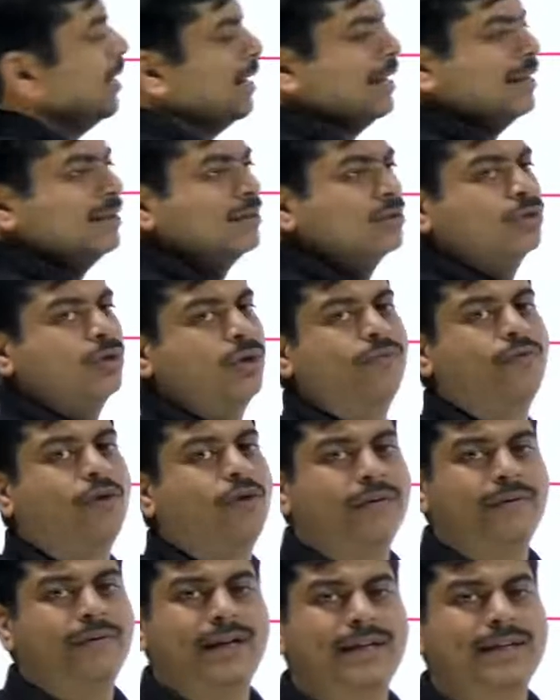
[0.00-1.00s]
lengths or
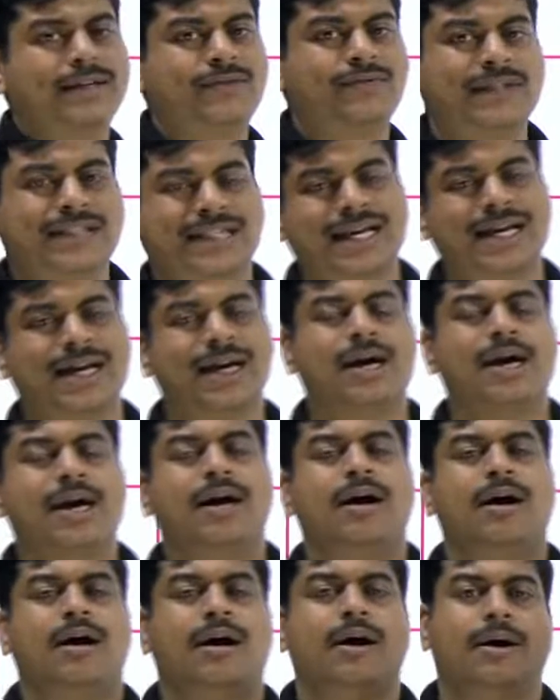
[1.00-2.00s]
whatever it is, we say
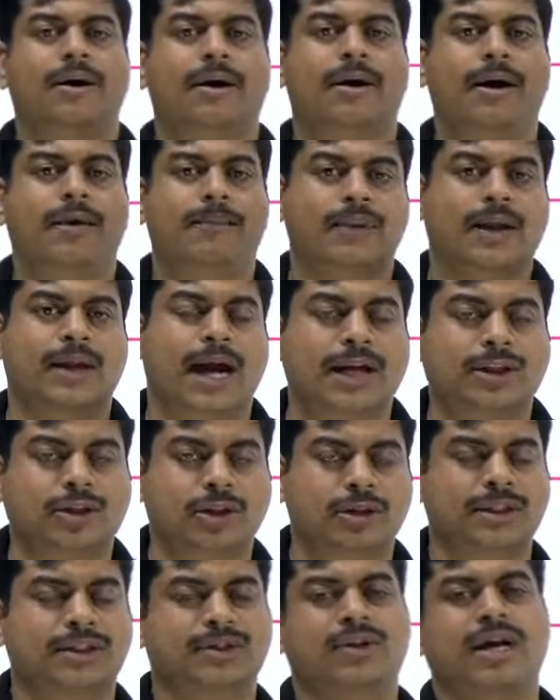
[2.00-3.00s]

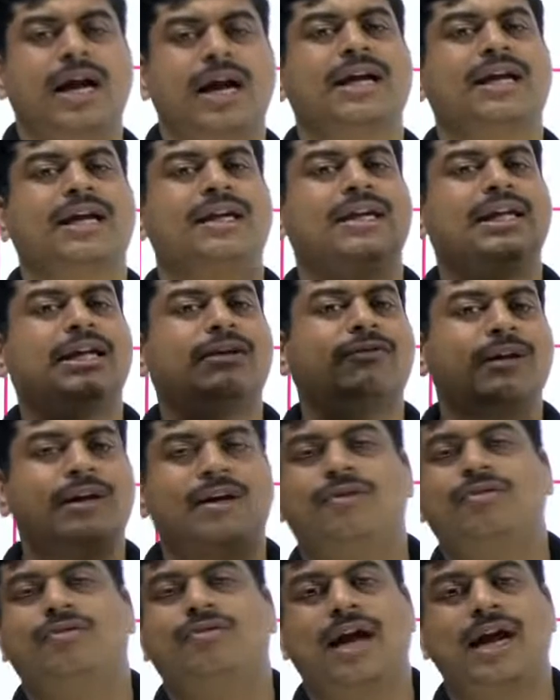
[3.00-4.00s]
isosceles triangle,
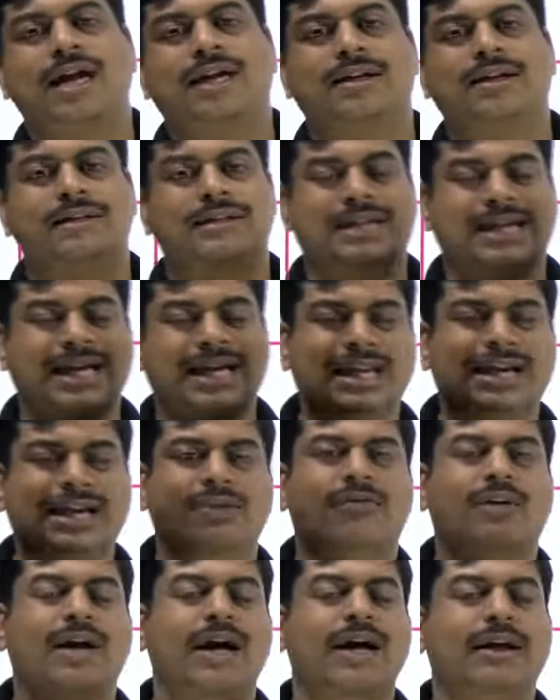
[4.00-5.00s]
equilateral triangle, scalene
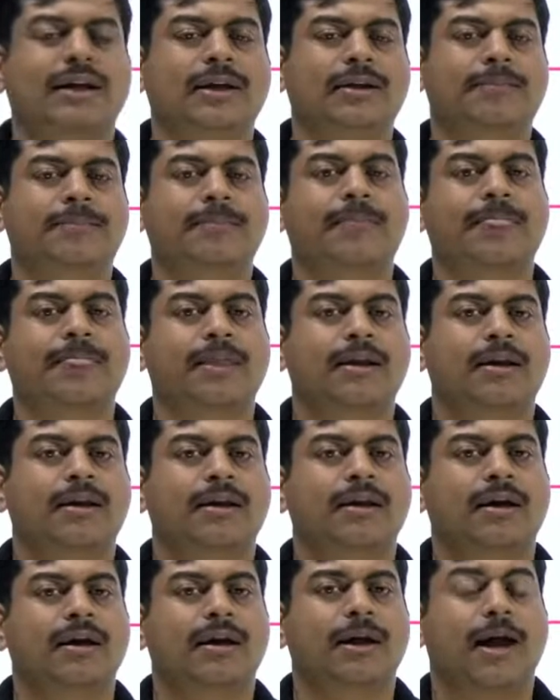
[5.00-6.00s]
triangle.
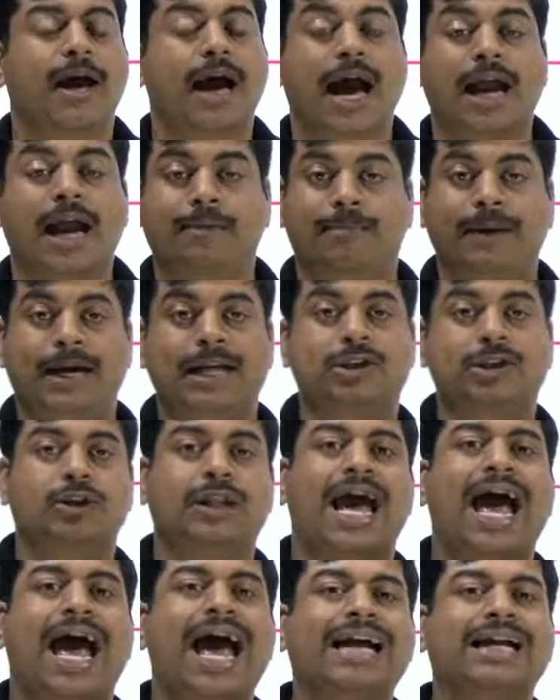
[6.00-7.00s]
And based on
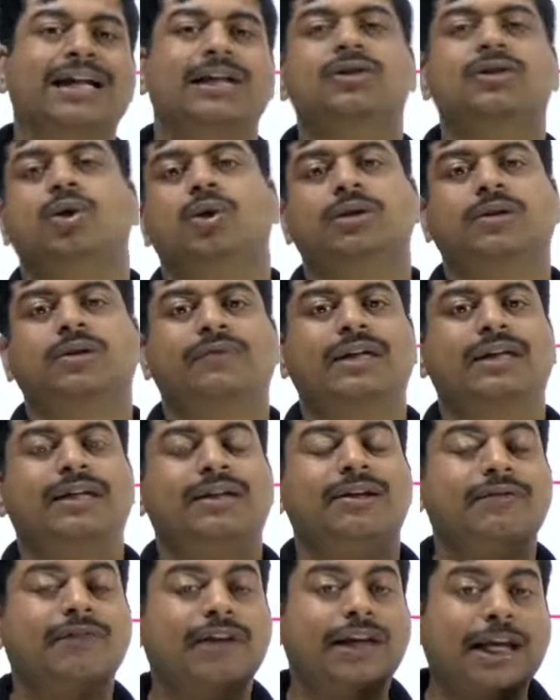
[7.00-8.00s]
the angles also,
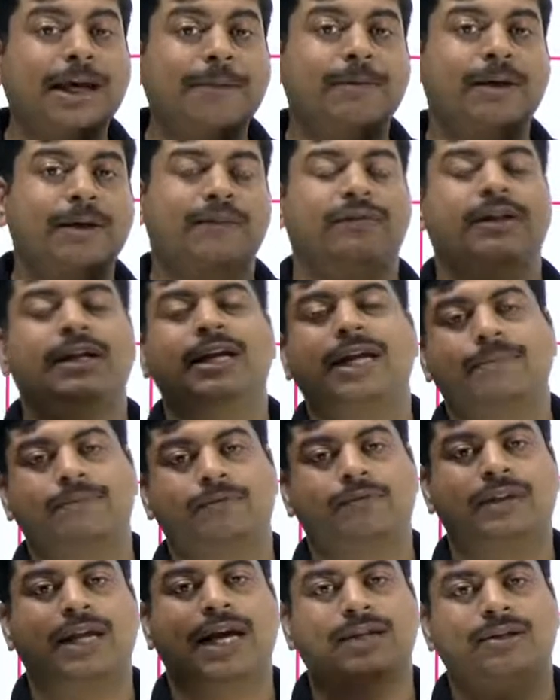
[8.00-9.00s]
we keep different names
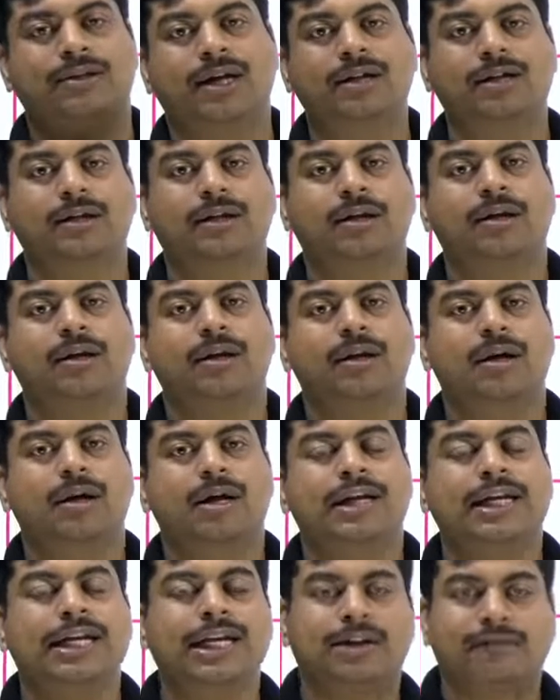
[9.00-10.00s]
for that, right?
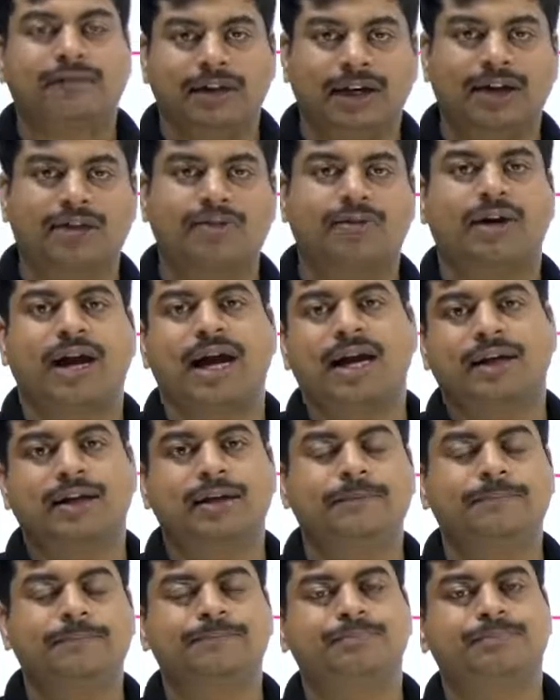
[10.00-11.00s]
Equilateral
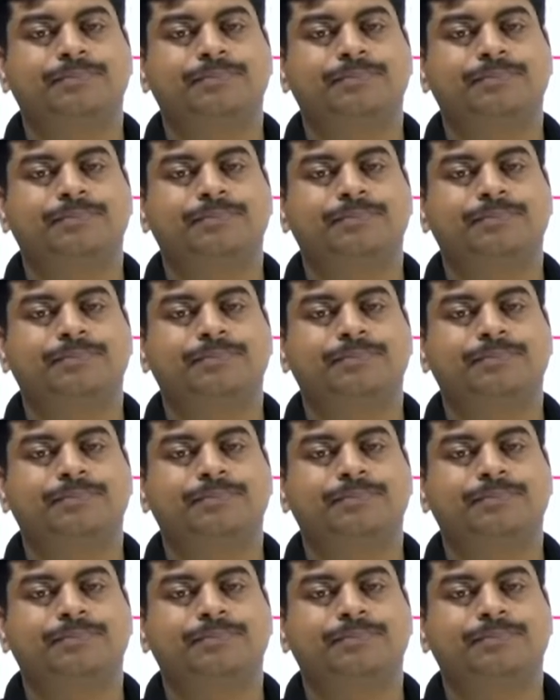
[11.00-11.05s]
triangle